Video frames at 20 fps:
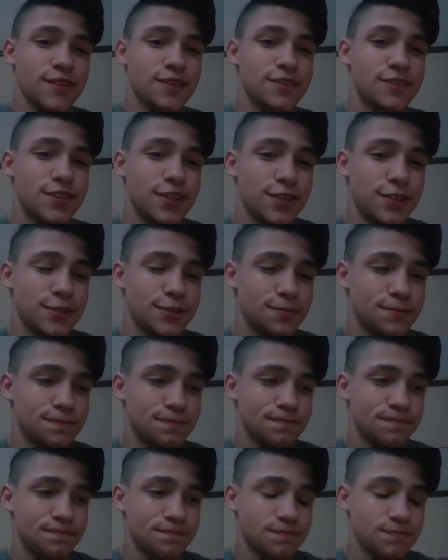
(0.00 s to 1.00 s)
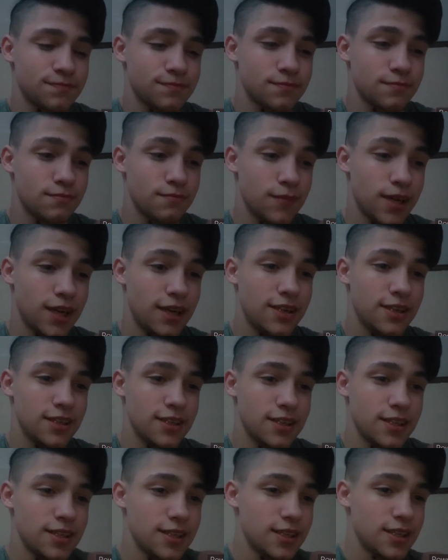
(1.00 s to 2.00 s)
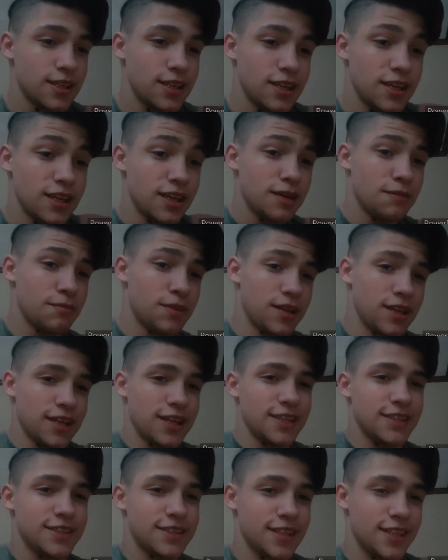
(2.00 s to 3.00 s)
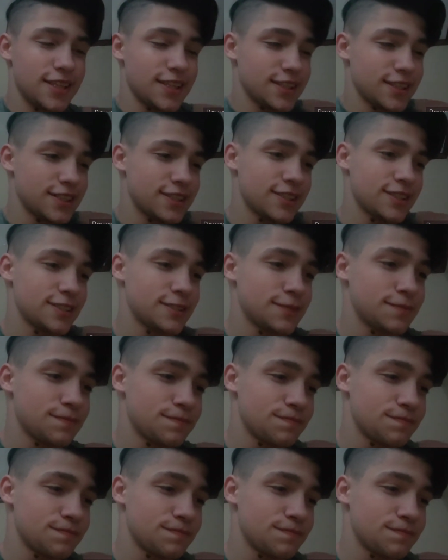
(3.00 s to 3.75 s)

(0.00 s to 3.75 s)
So my my last ex,